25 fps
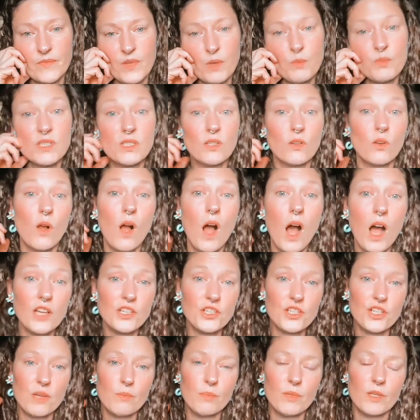it would still cost
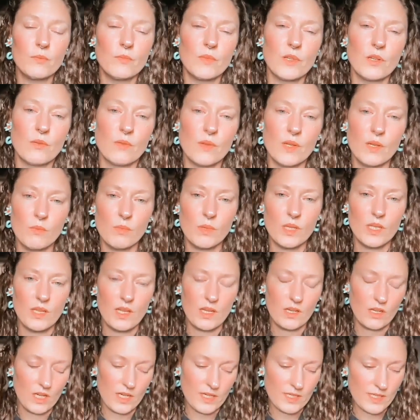shipping, but it wouldn't be
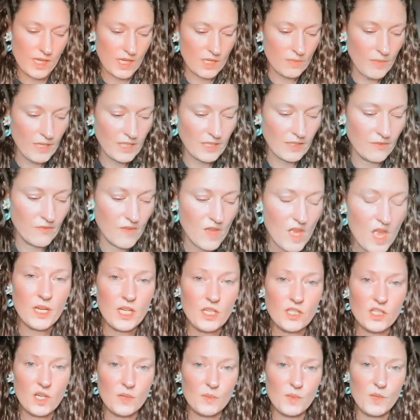like crazy expensive. But
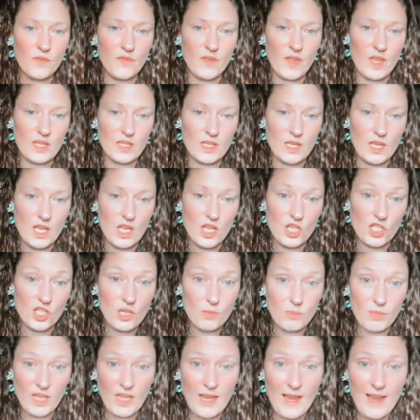in terms of like
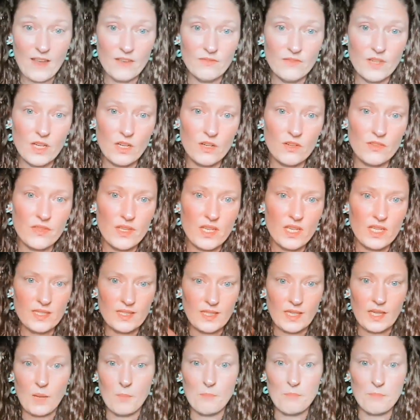shipping heavier things,
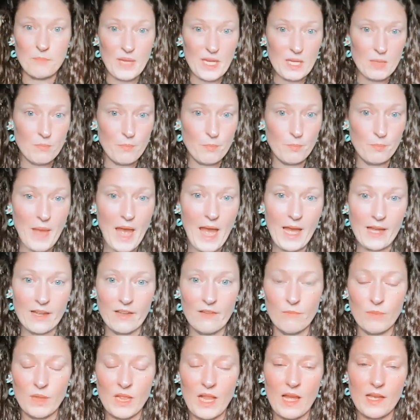like a big bag
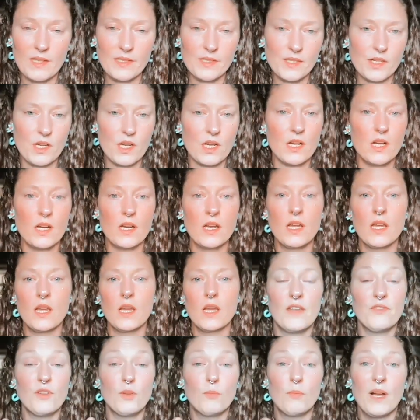of plaster,
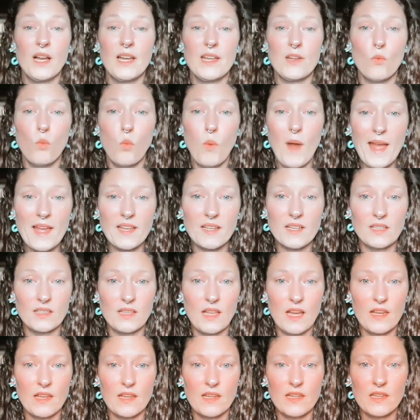if you're buying wet
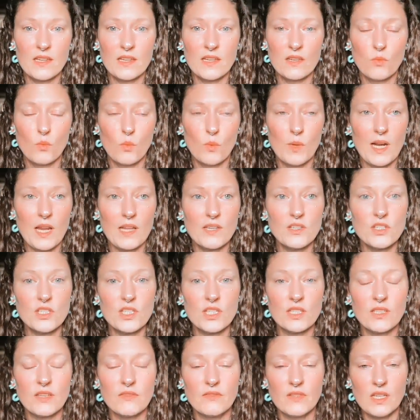clay, when I used
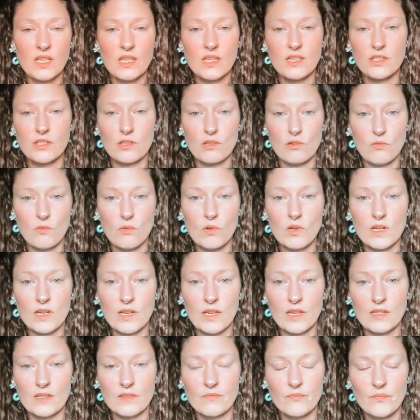to live in Eastern
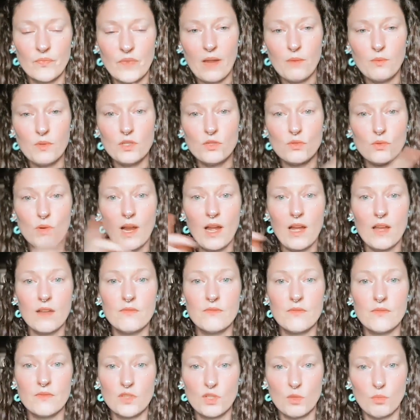Oregon, I would
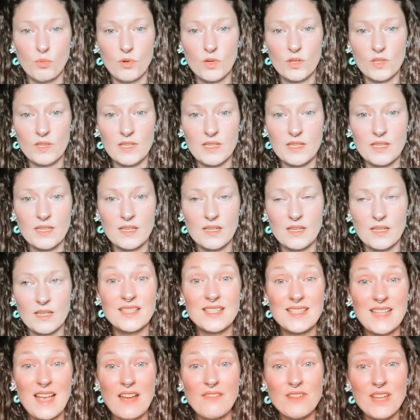drive to Portland
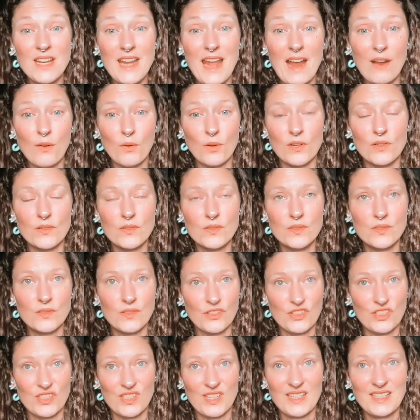seven hours
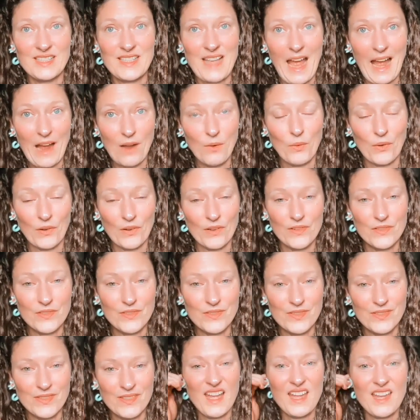or six
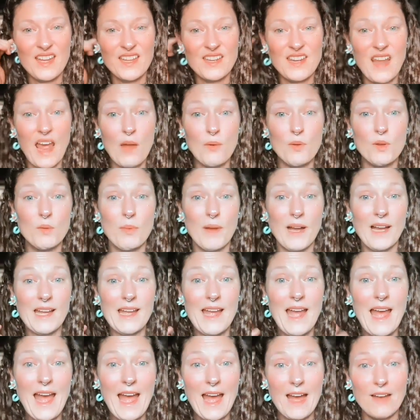hours, and I would
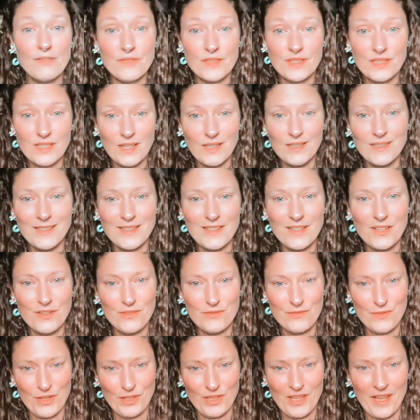buy half a ton
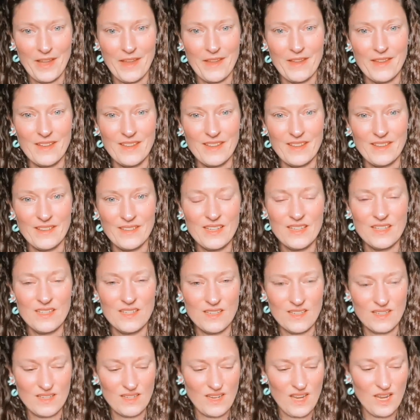of clay
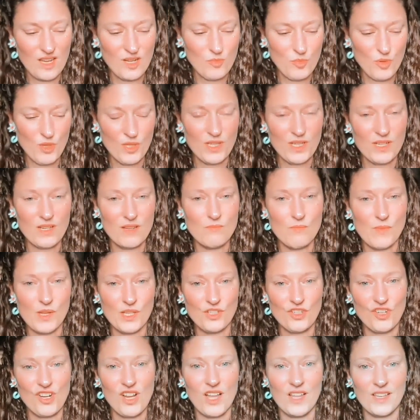in and put it in my
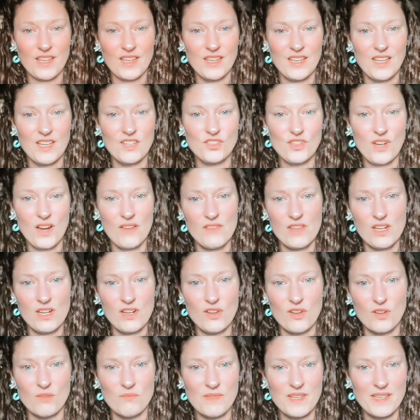truck and drive it
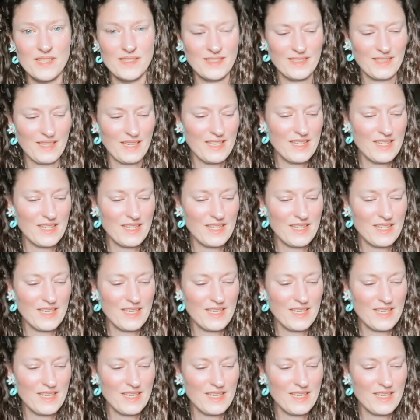home. It's